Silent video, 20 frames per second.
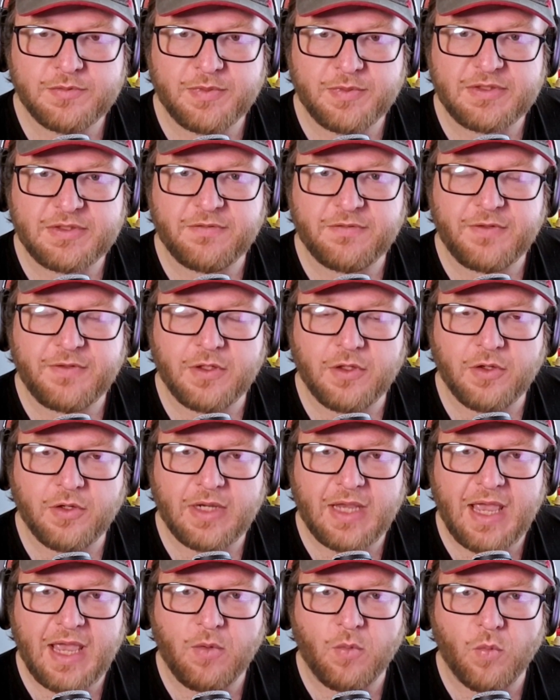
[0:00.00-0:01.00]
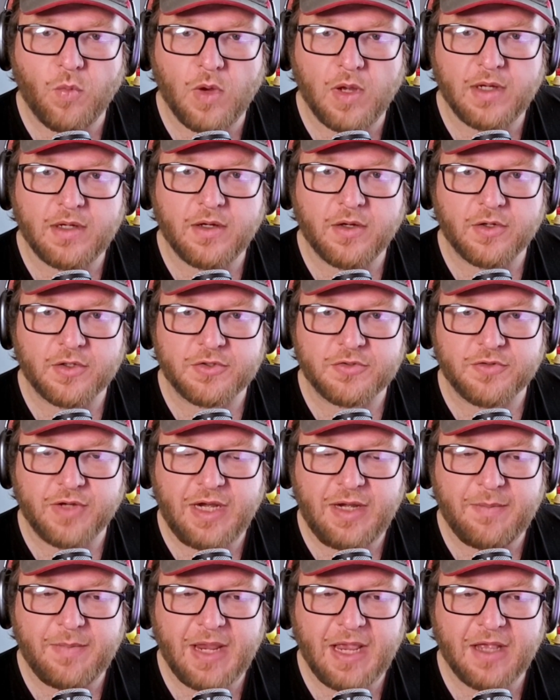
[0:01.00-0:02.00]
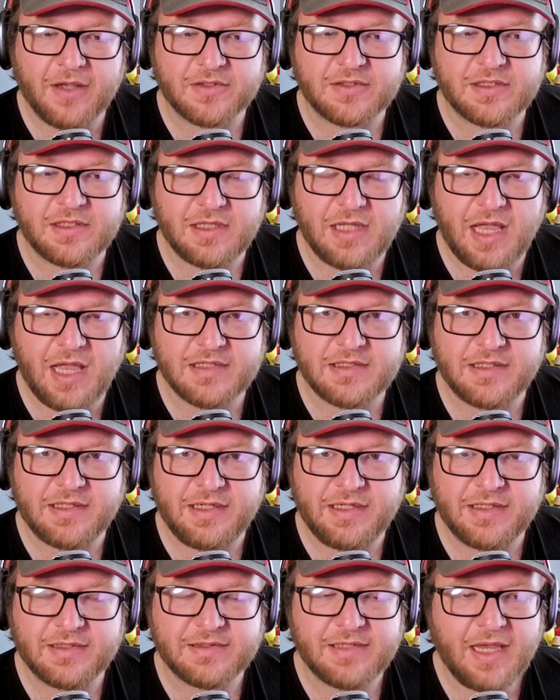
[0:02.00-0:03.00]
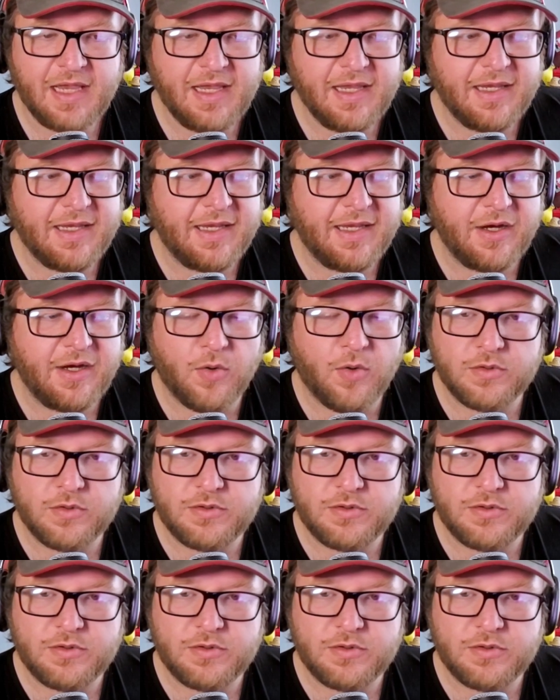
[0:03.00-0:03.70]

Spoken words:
But if you look at what her dream house closet is, it holds